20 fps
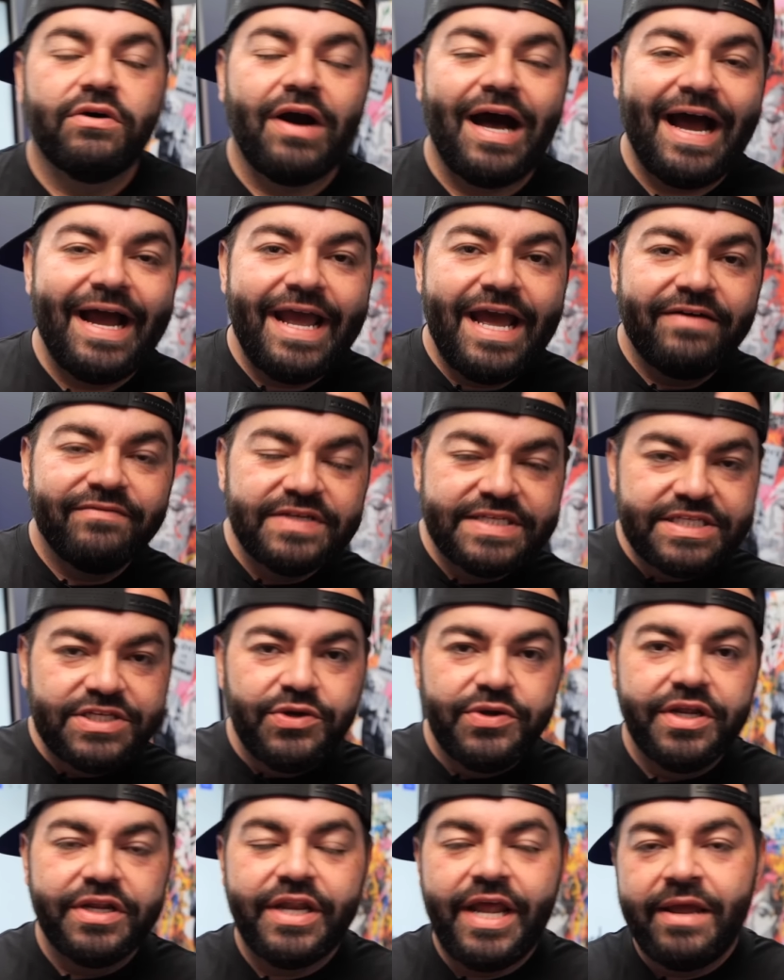I have a
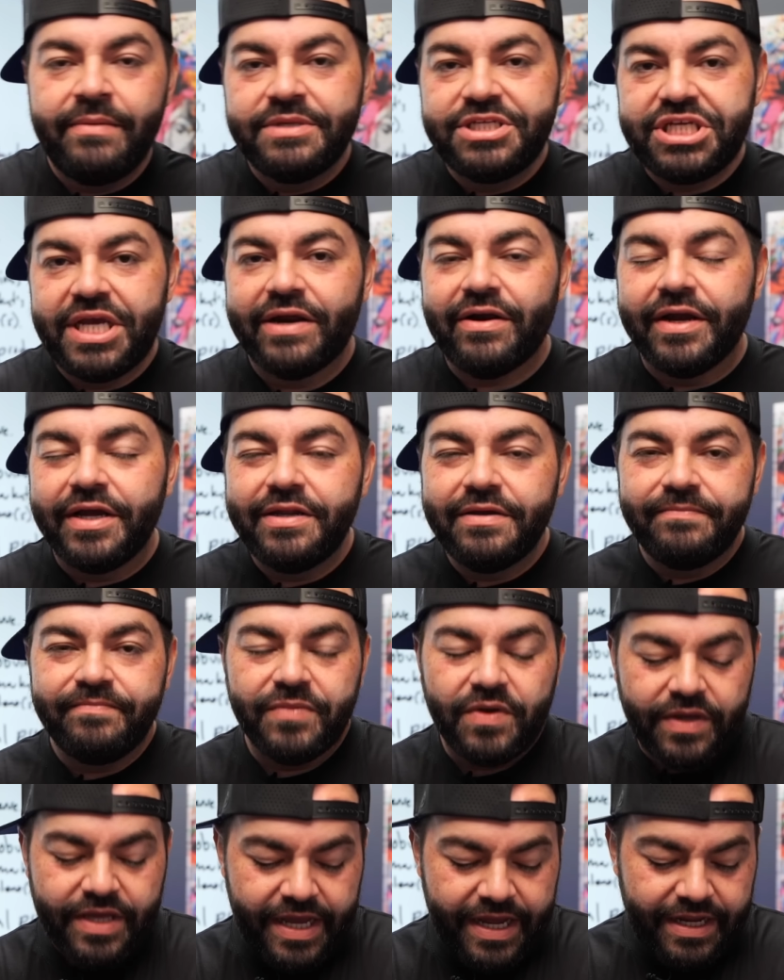student named Jared,
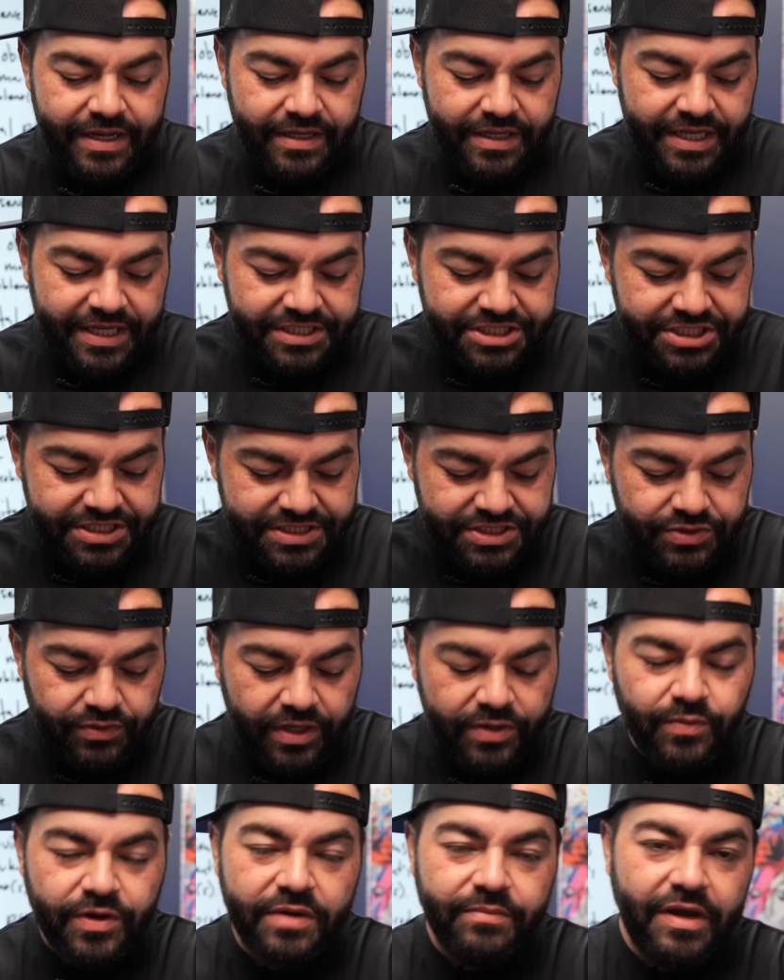okay? He just
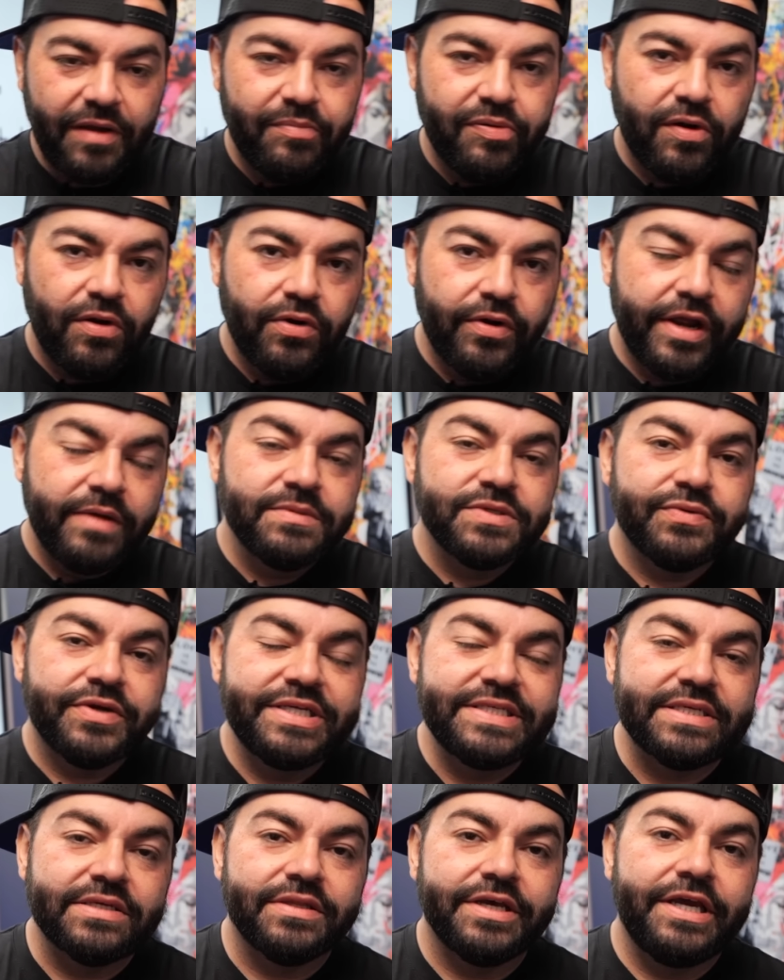joined one of my programs
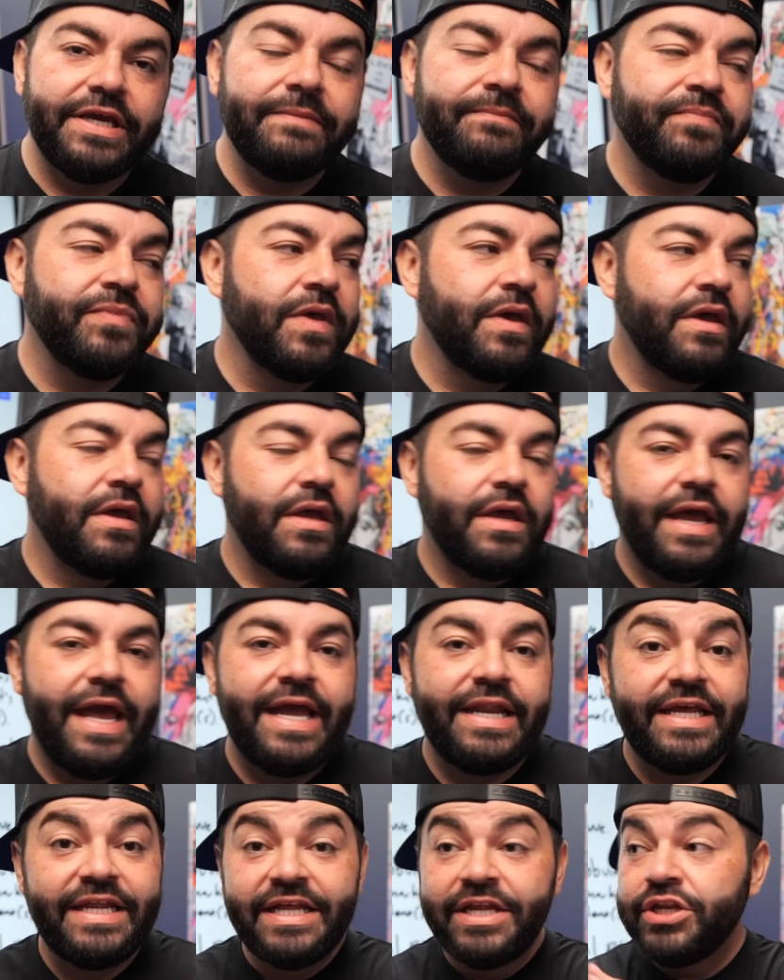recently,
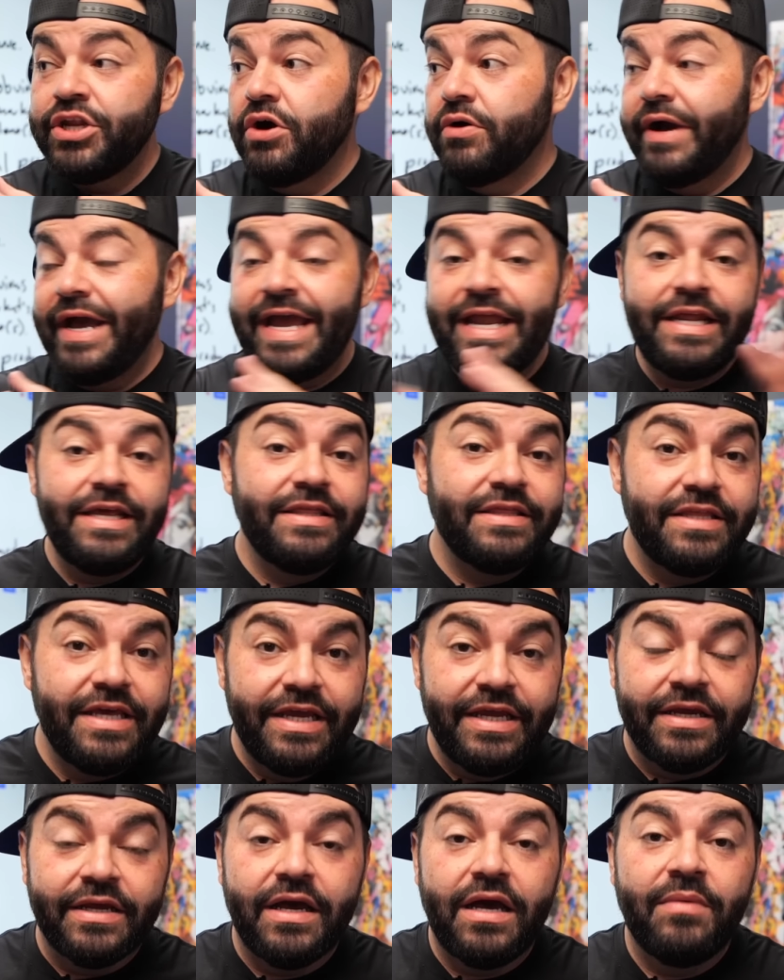and he didn't know
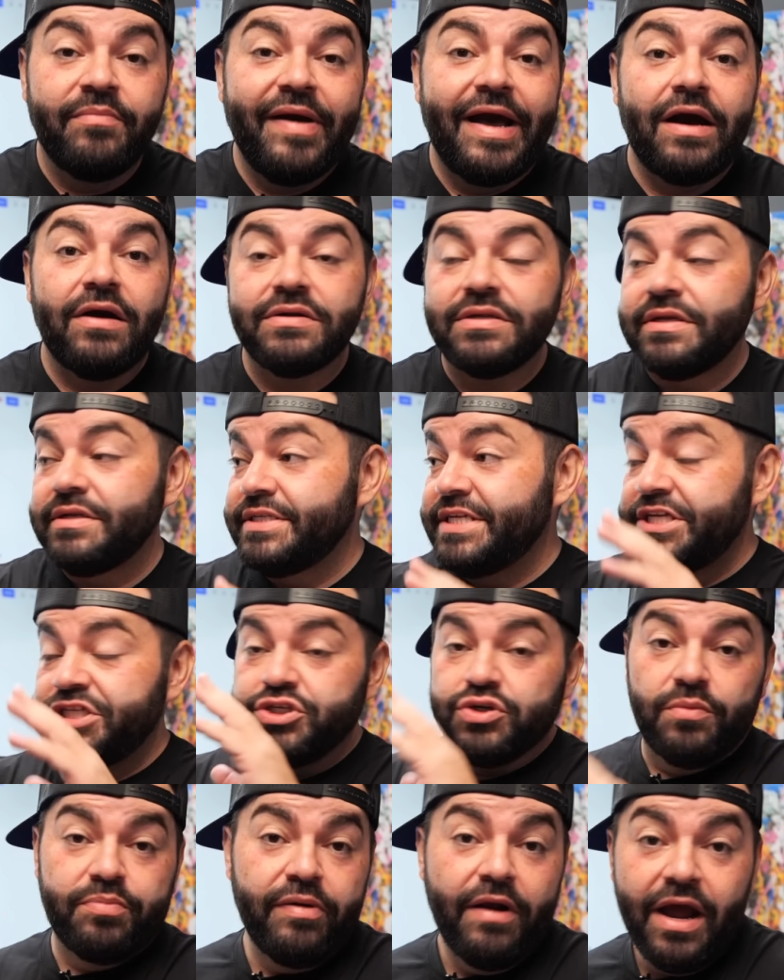anything about
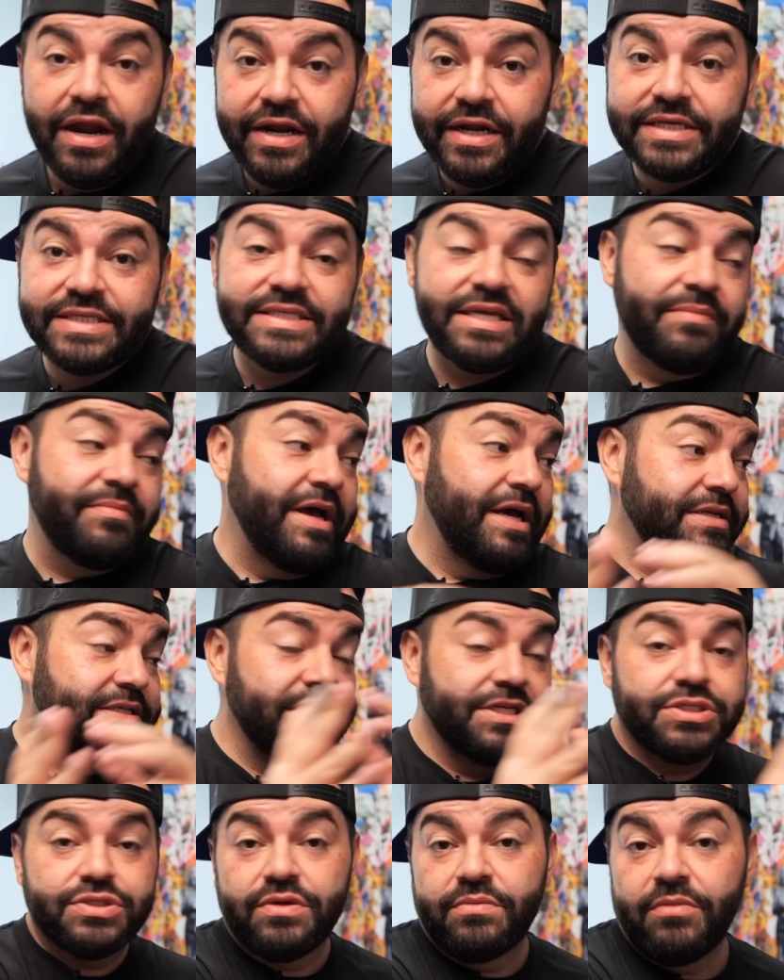digital products, about
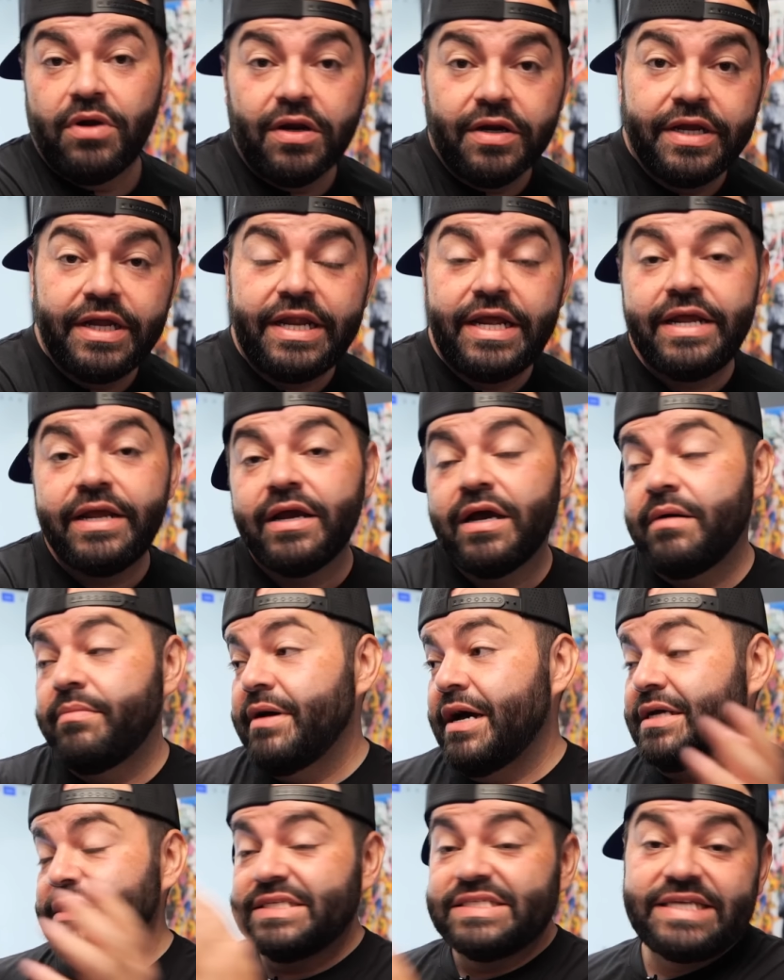digital marketing,
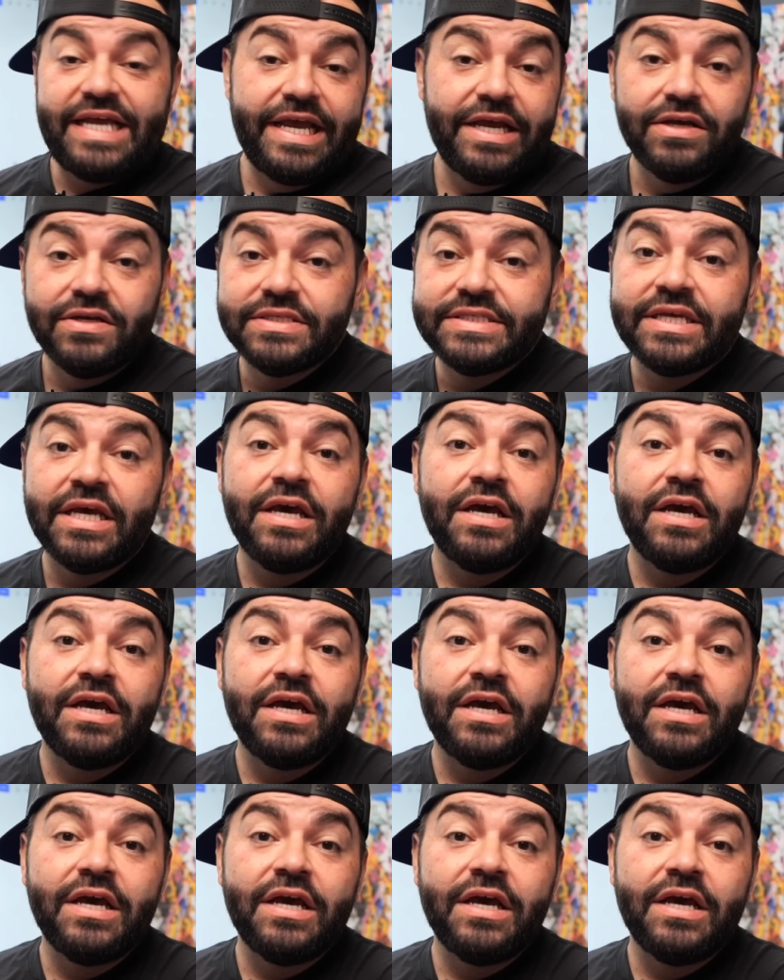about sales.